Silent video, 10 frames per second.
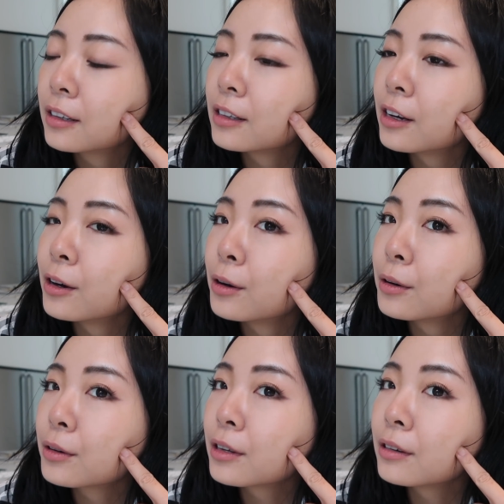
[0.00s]

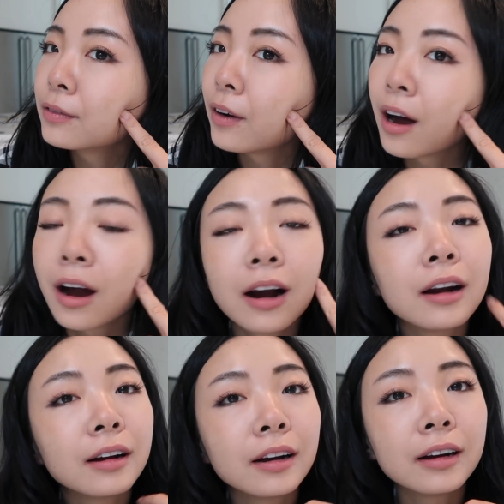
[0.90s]
So
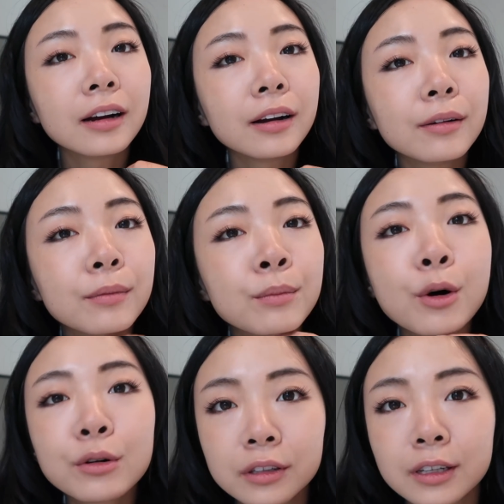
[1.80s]
far
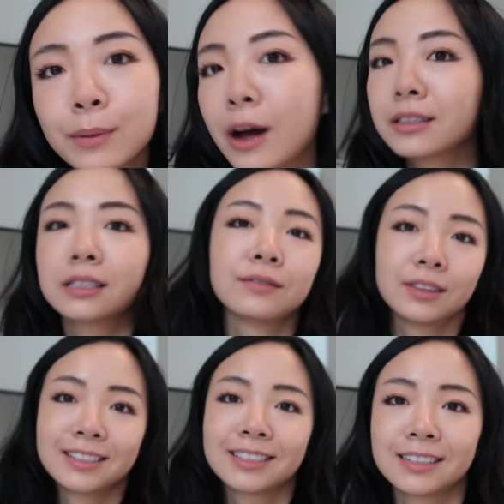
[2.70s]
mostly positive
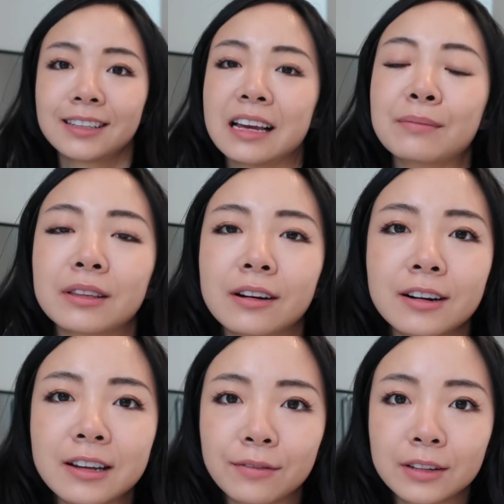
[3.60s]
things to say, but
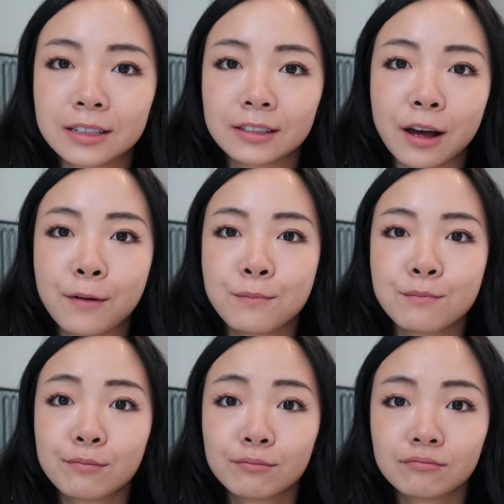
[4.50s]
there are definitely
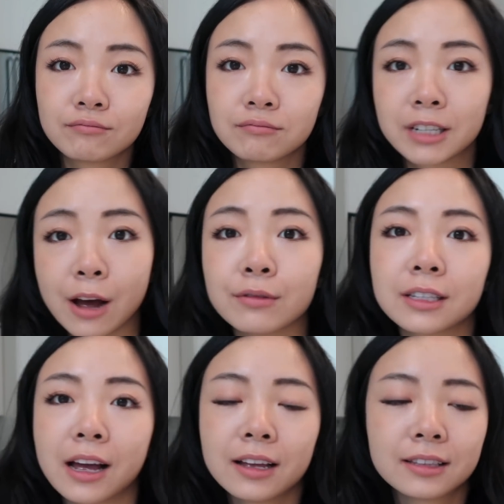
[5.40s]
some
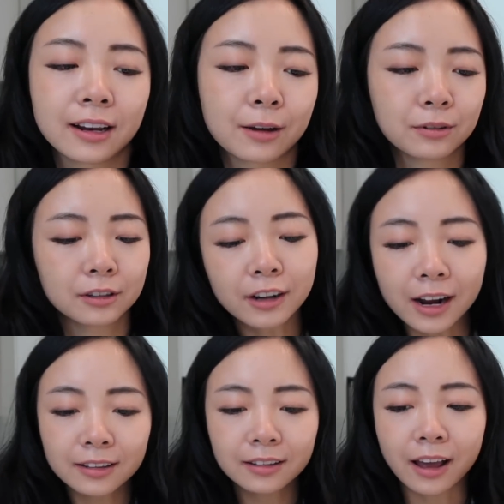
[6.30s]
downsides that I will
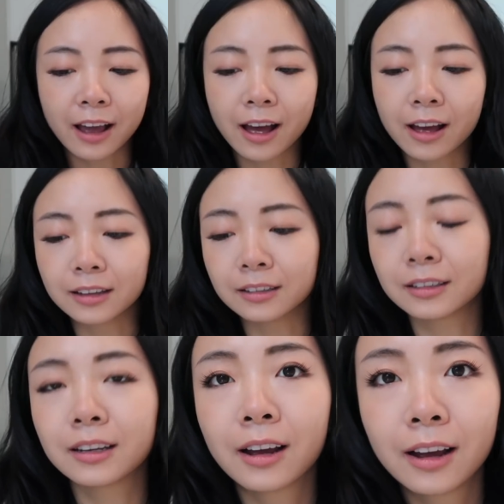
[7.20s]
address,
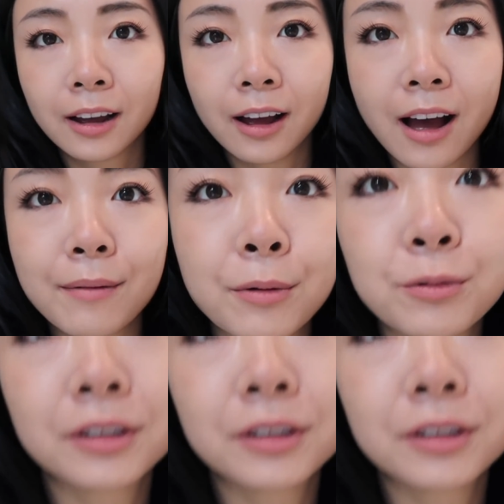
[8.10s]
and I mean,